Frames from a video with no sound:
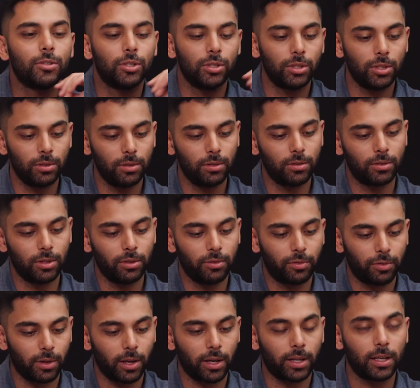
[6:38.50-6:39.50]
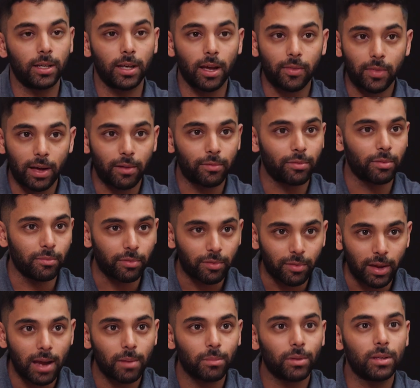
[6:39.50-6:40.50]
Do you feel like you get that from
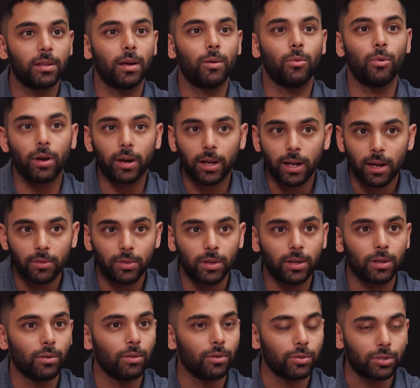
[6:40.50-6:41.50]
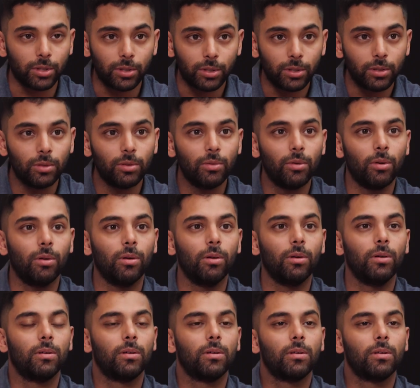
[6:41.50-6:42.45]
family, that work ethic, or is it you, or?